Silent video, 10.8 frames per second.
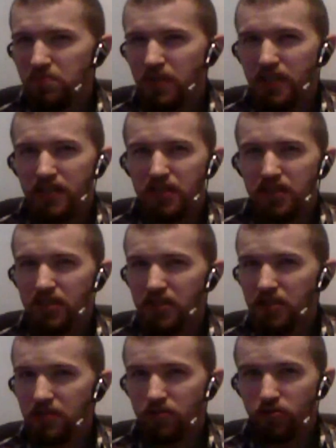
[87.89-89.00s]
he's
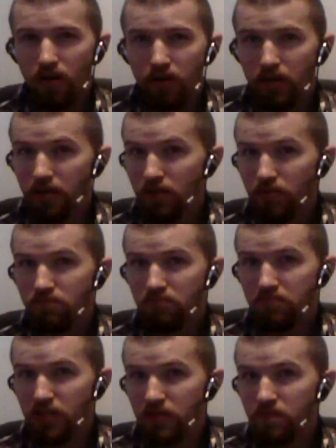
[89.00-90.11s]
stronger.
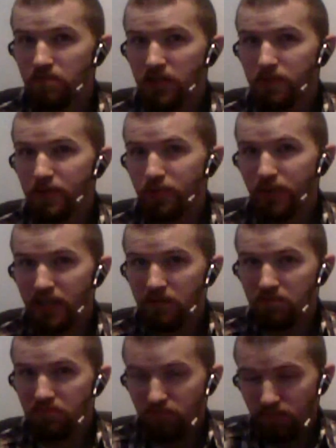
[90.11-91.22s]
It's
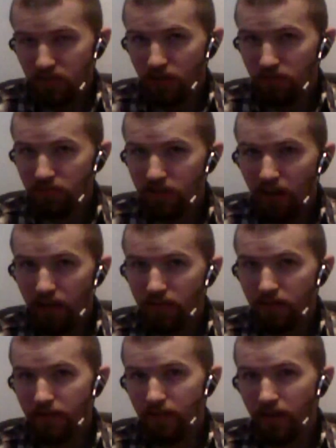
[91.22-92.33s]
between, you know,
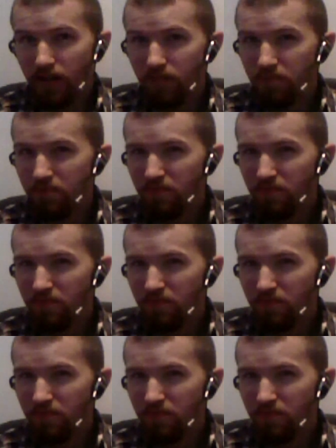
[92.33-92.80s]
death and